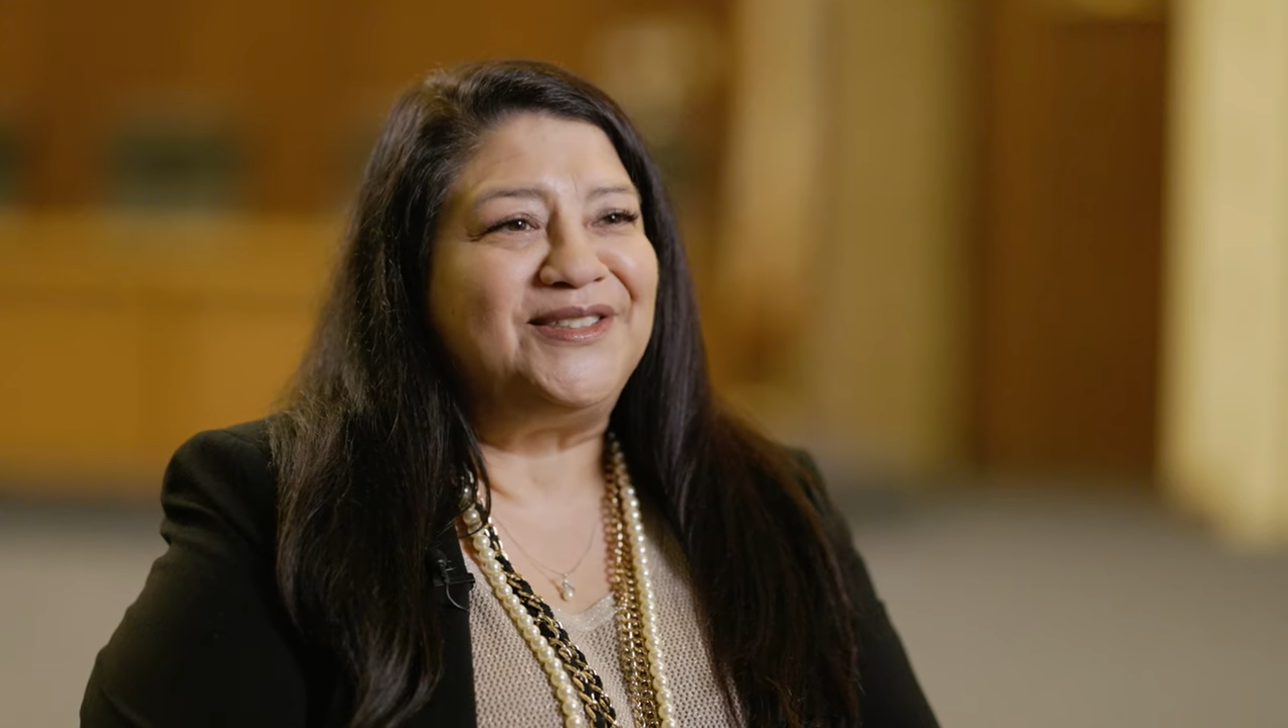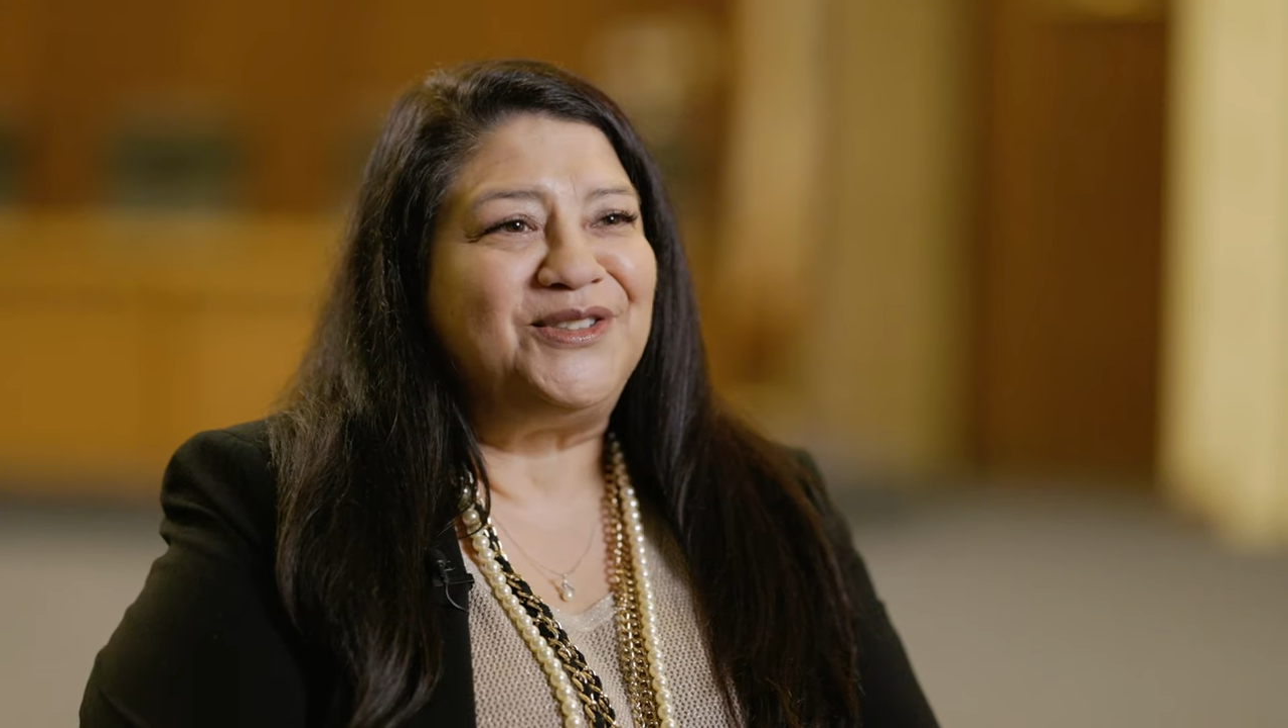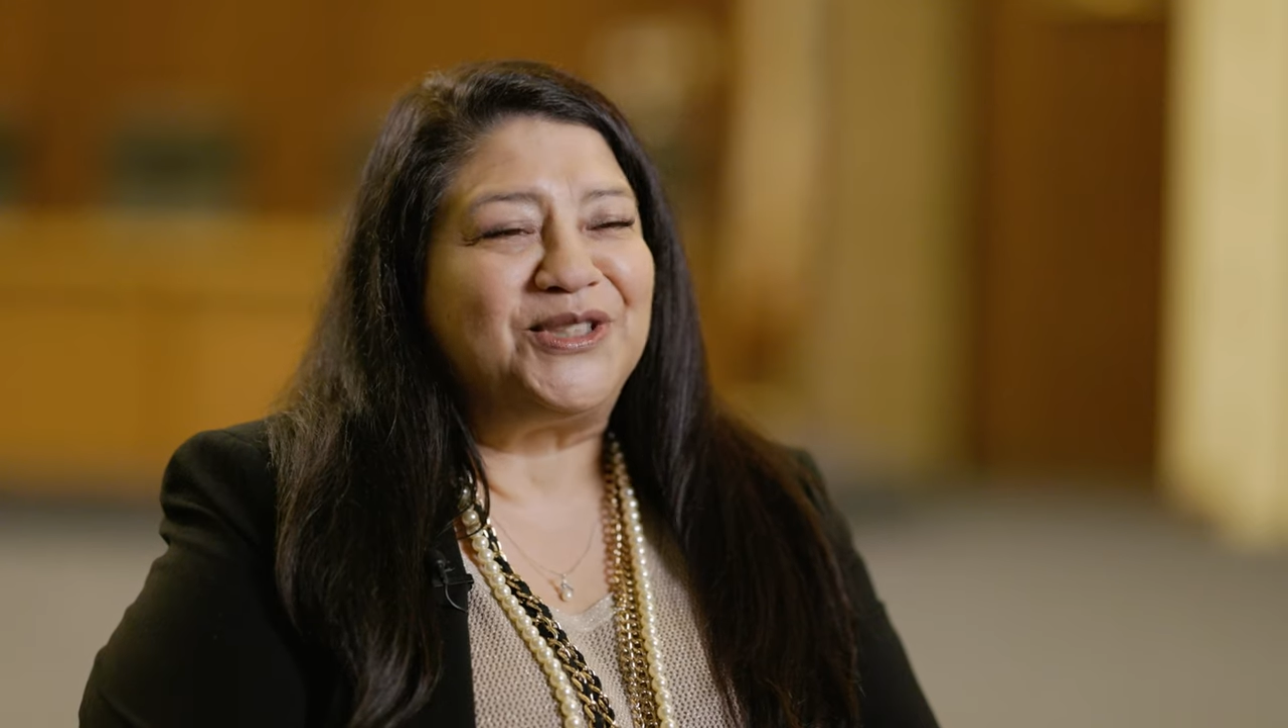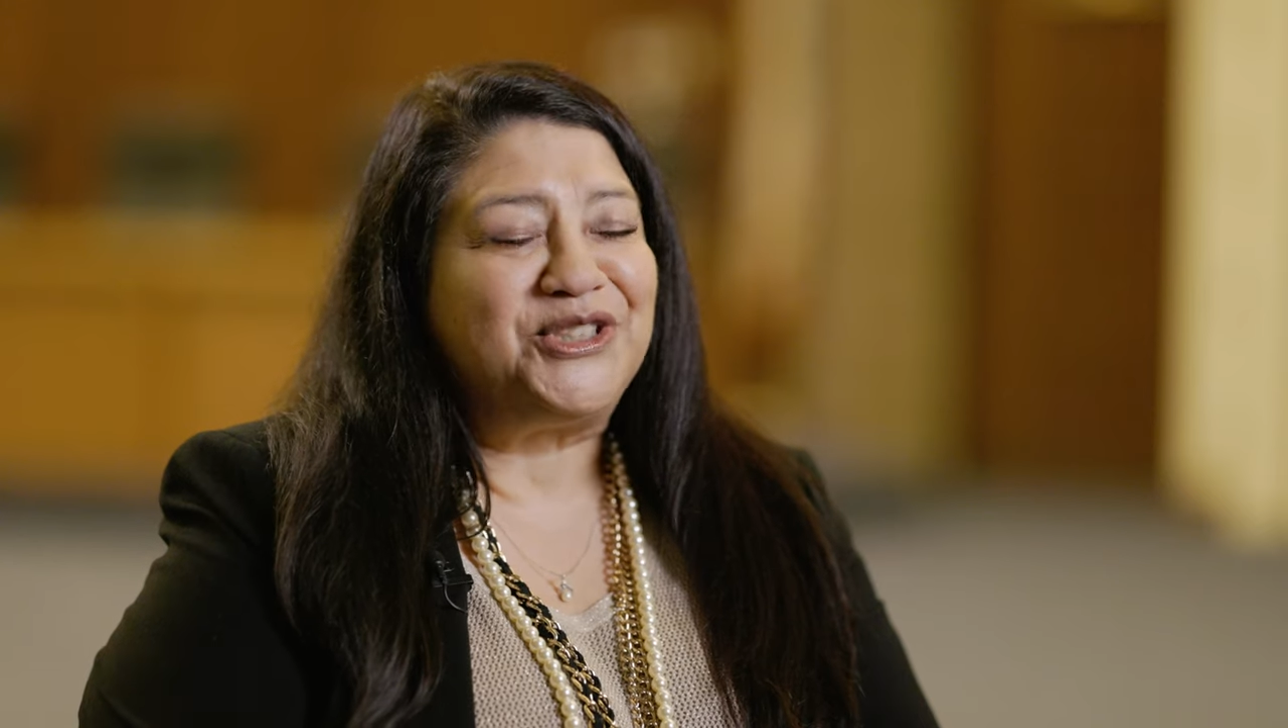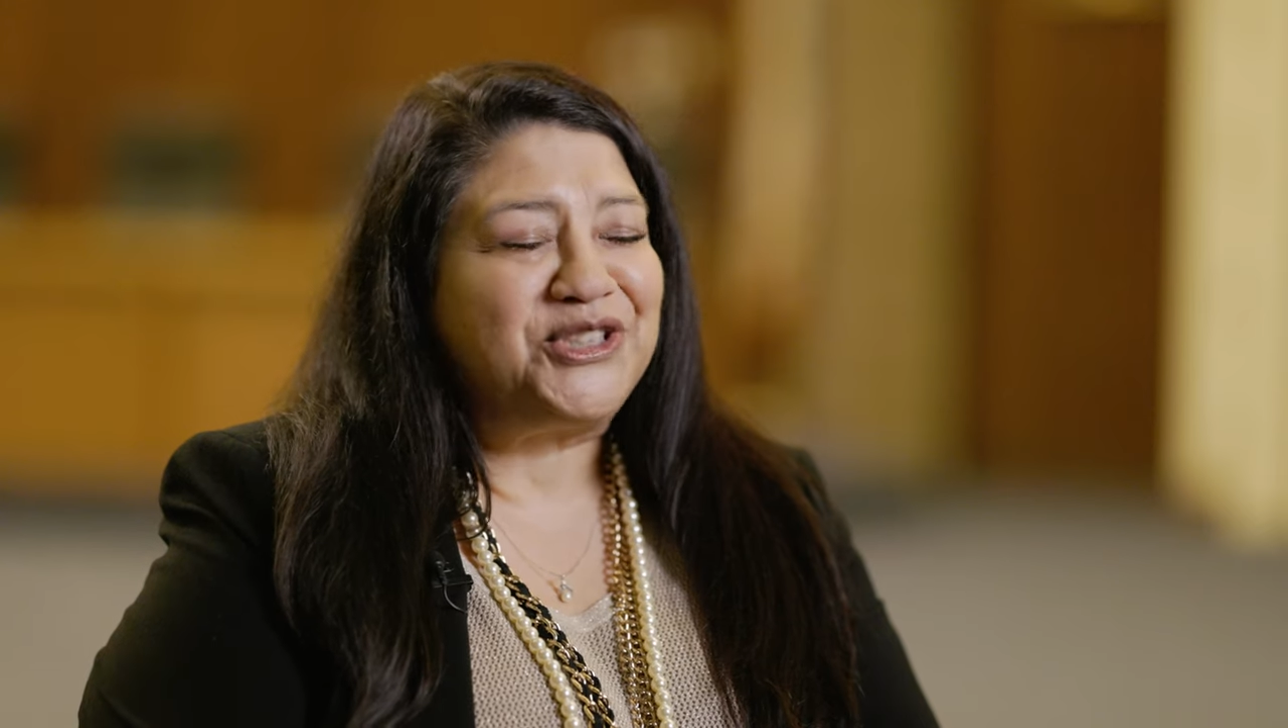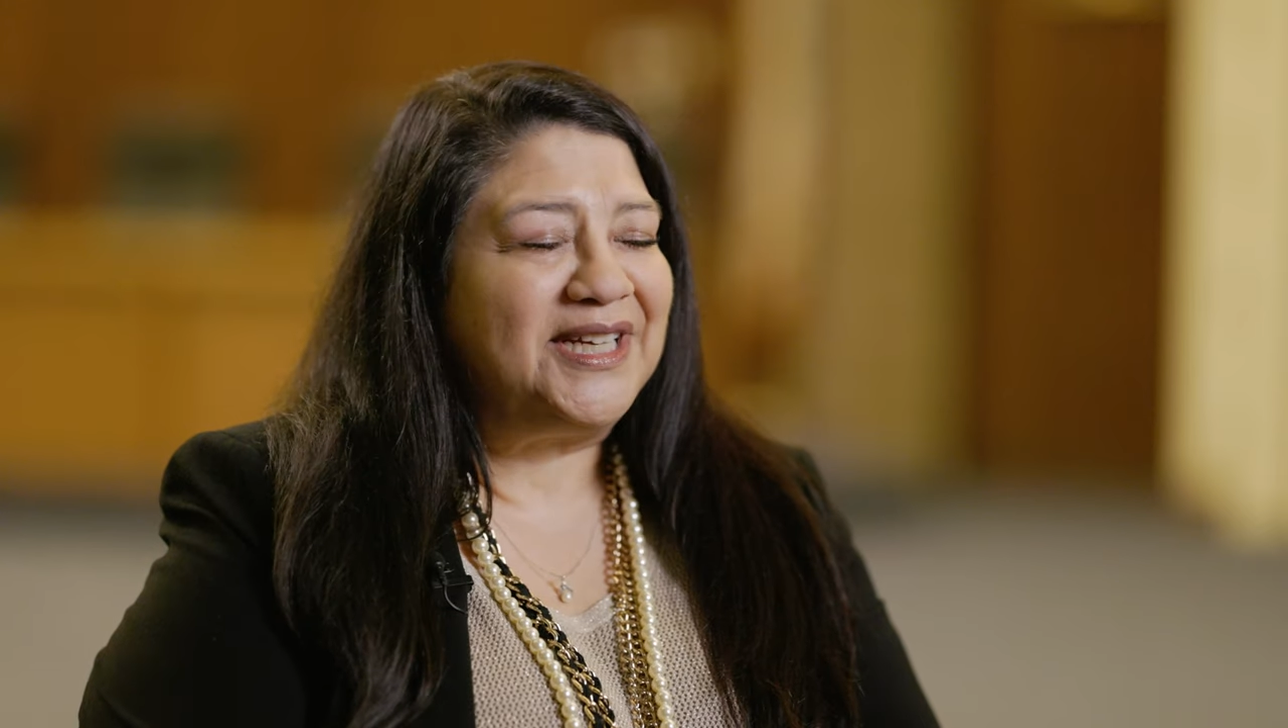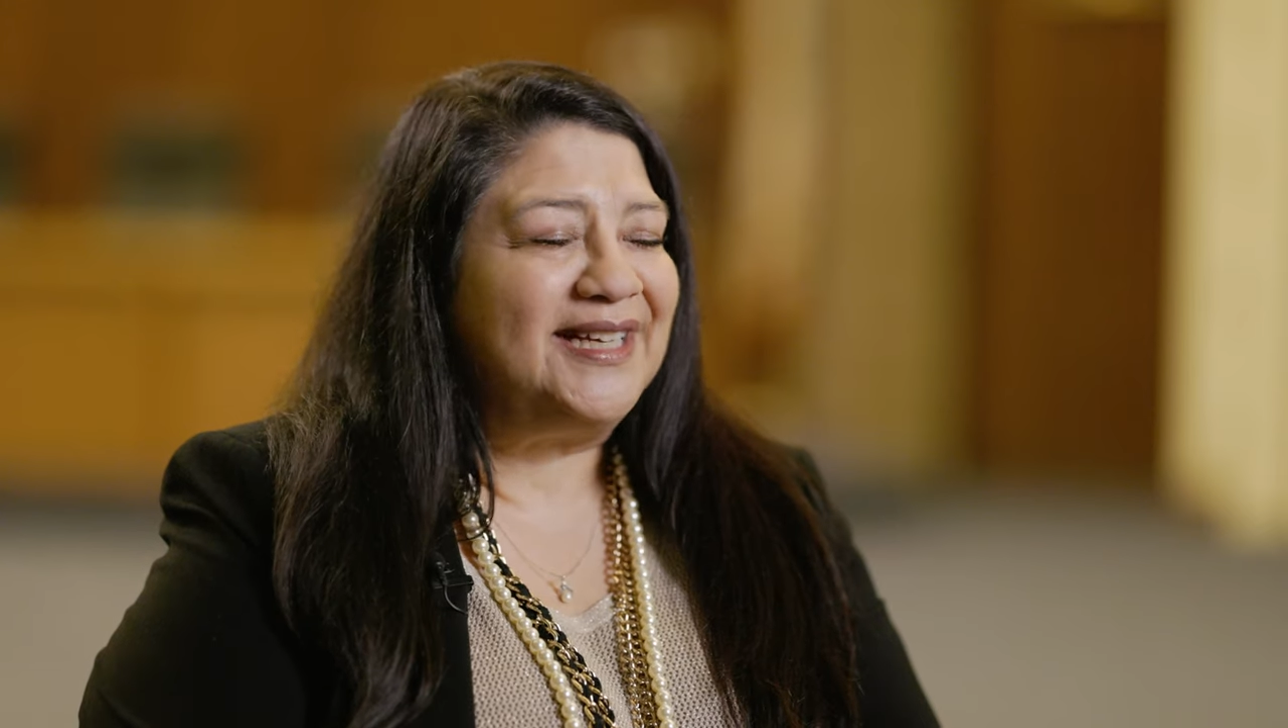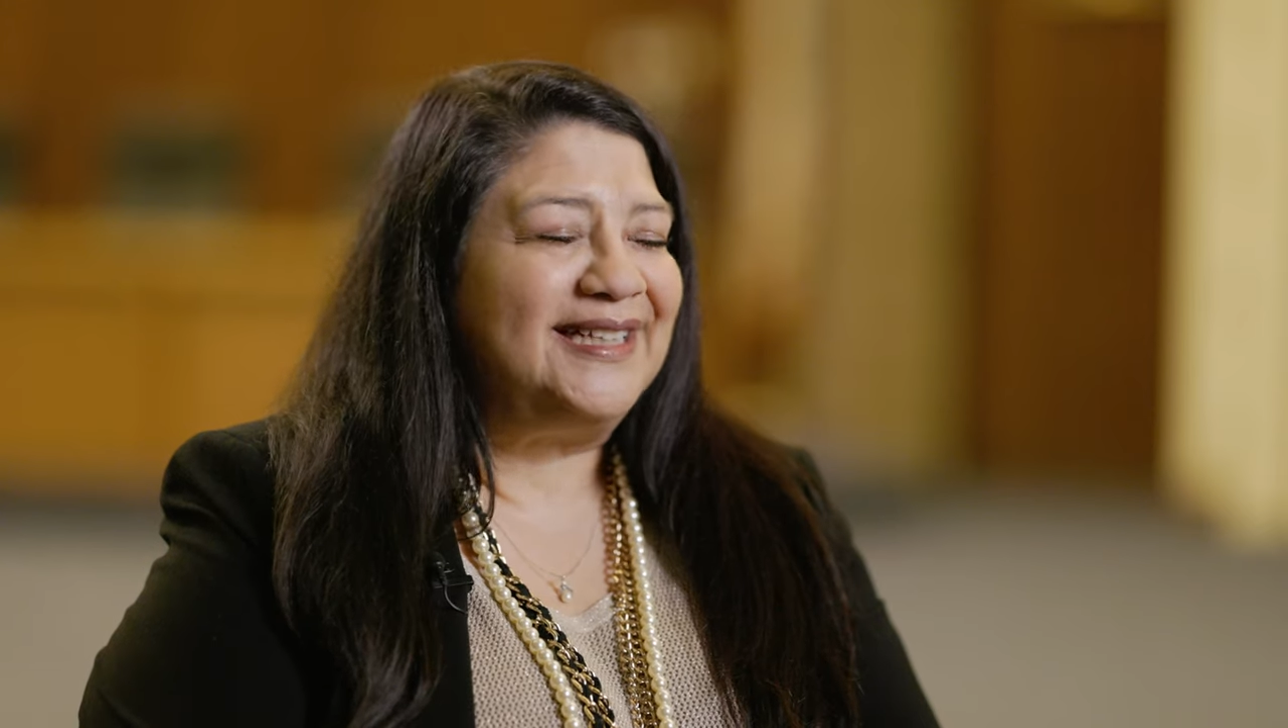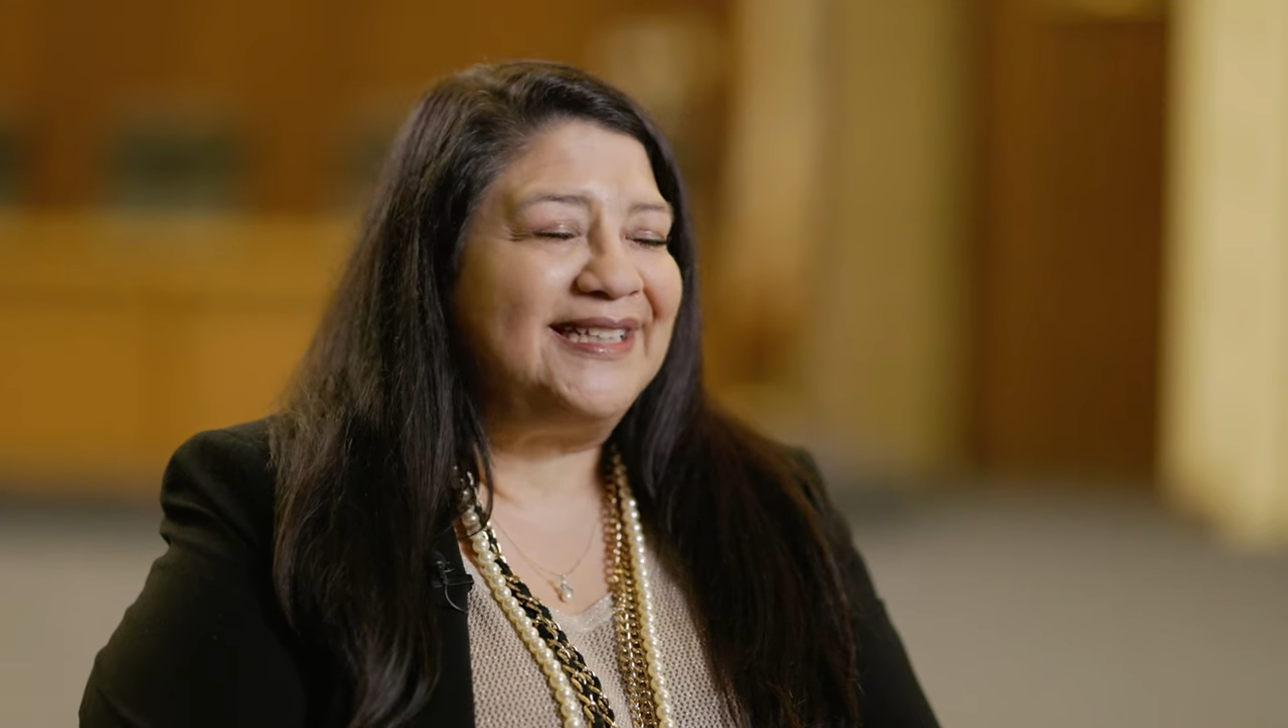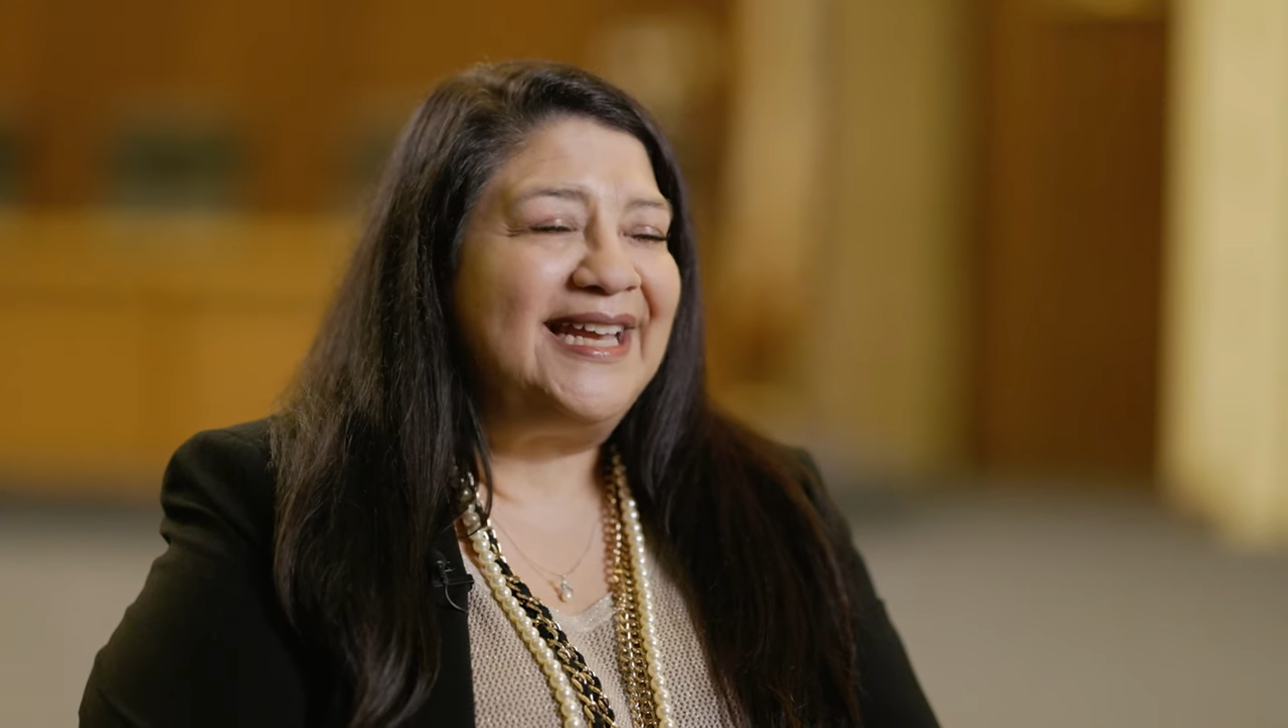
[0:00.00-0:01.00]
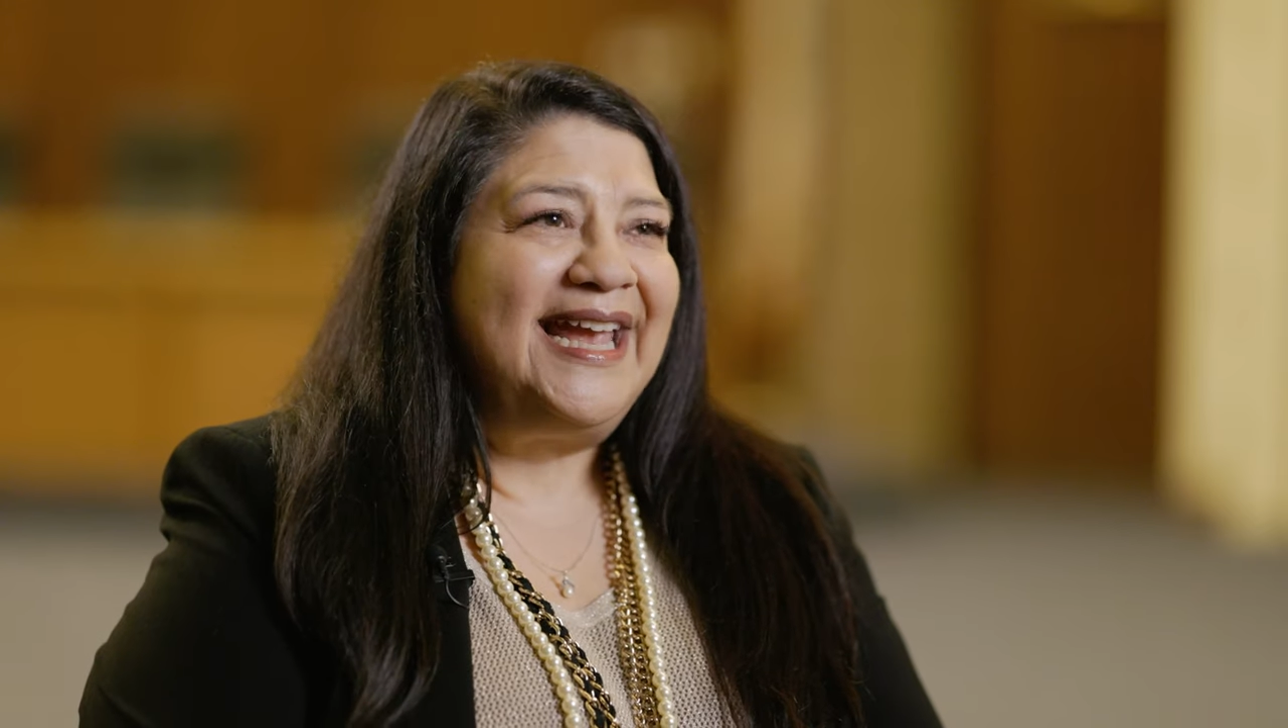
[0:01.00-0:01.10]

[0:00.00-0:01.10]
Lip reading: Trisha and